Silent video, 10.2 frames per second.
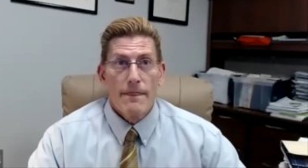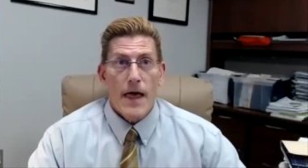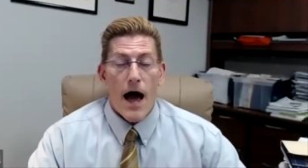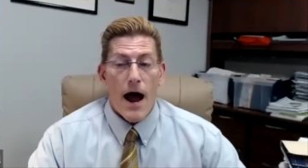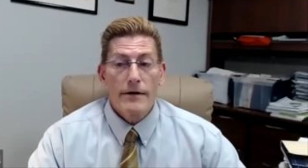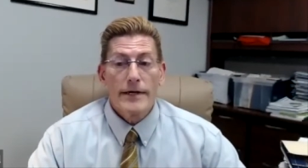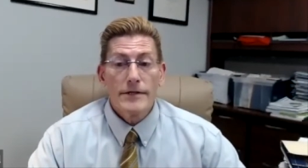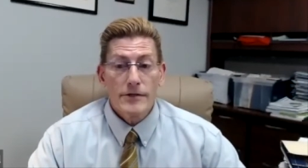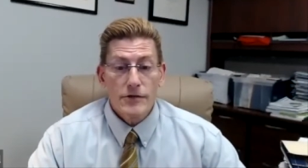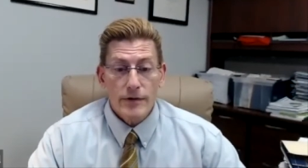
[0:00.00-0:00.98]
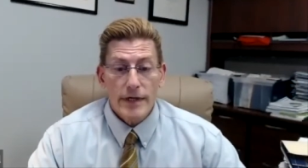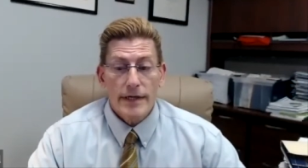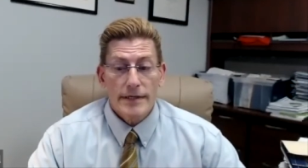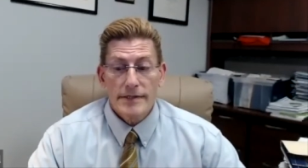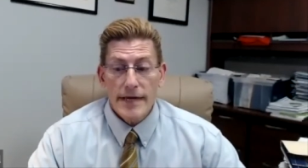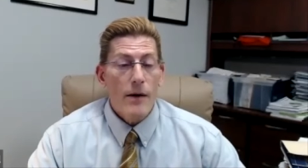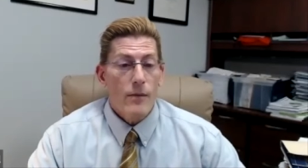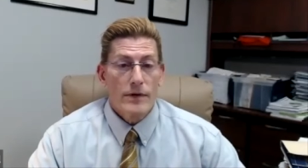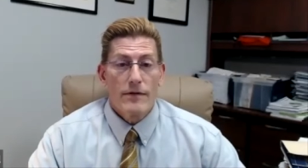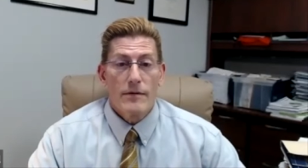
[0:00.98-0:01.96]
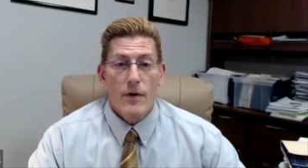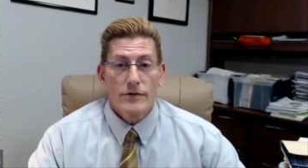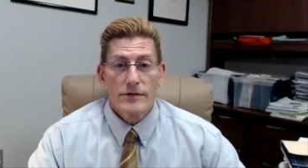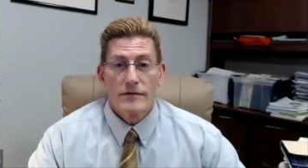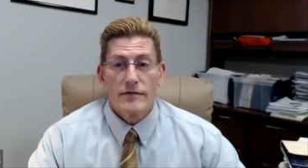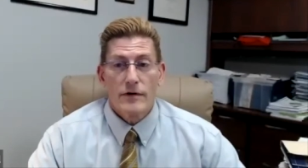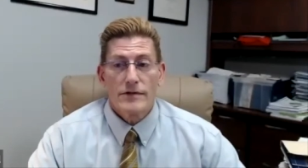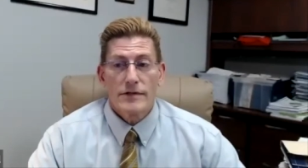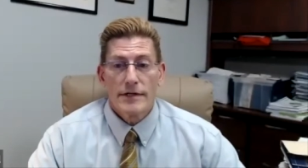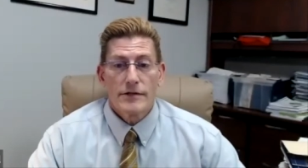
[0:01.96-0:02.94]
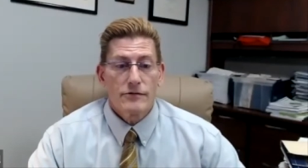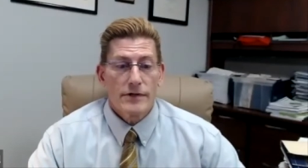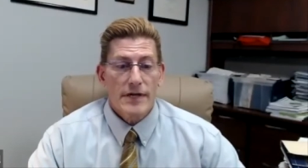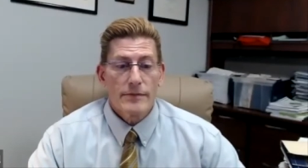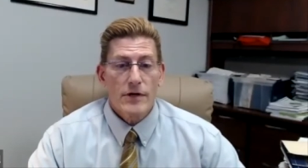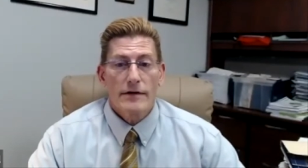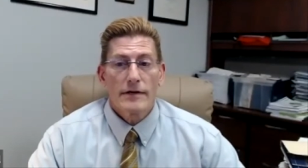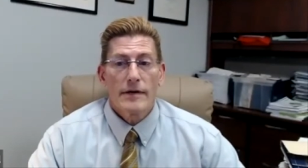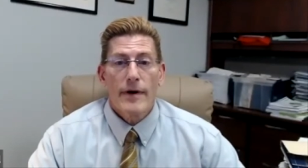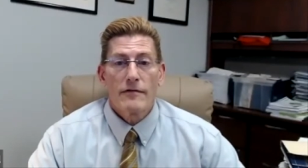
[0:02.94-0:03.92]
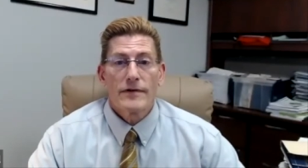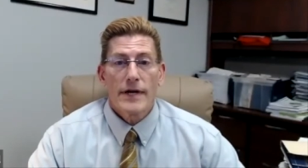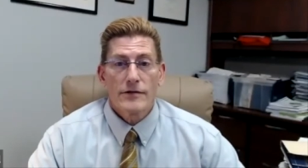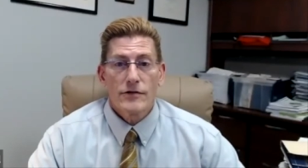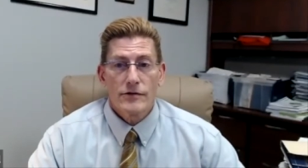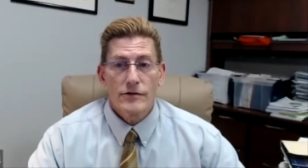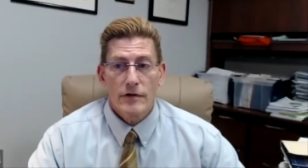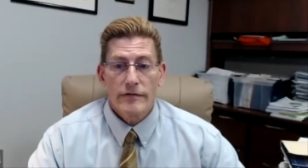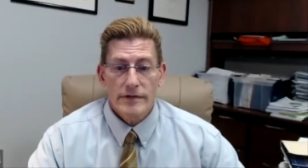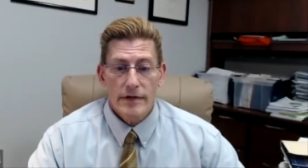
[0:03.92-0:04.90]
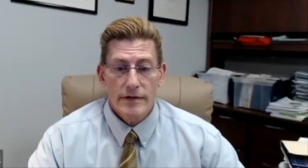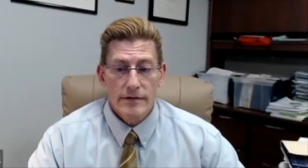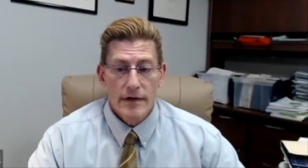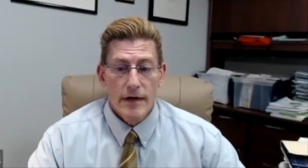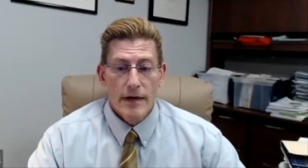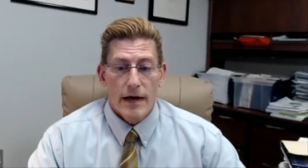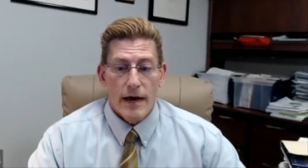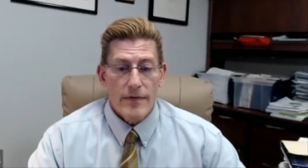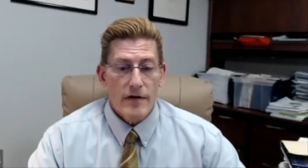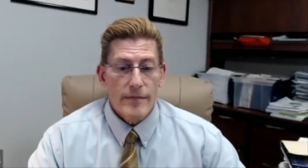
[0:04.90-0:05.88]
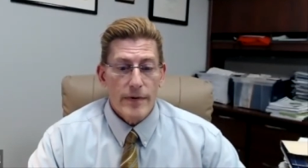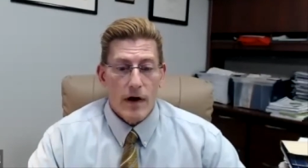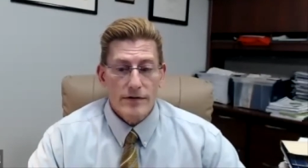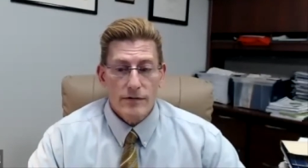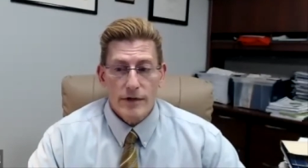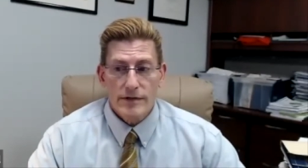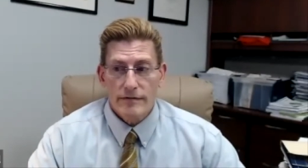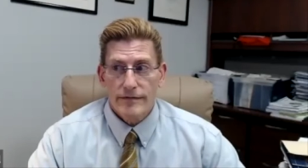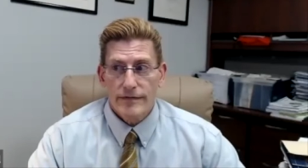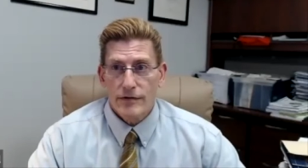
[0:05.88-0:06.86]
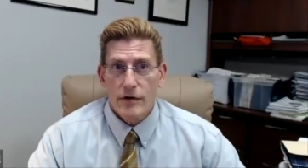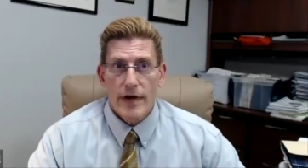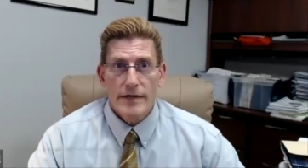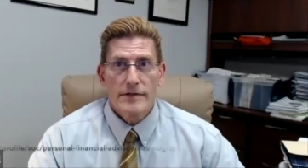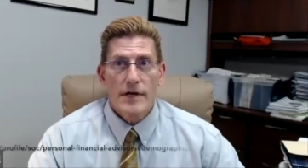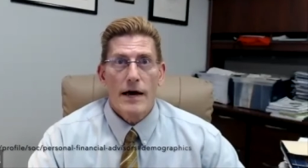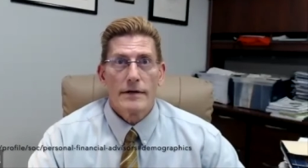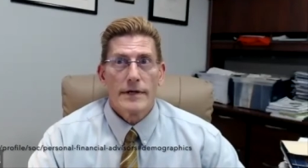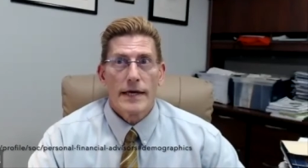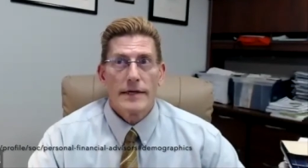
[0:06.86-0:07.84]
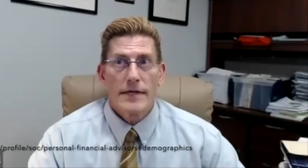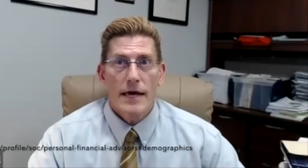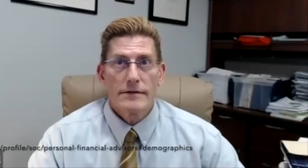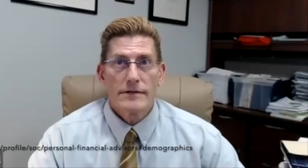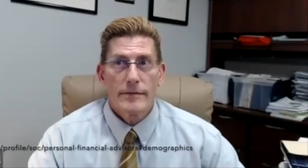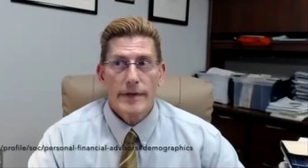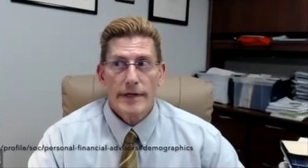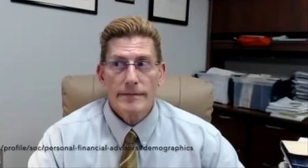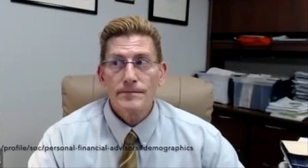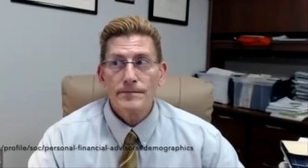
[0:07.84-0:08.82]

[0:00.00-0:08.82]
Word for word: our industry is not one of the most diverse industries. I'm talking about financial services. Um, there have been all sorts of surveys done, and it tends to be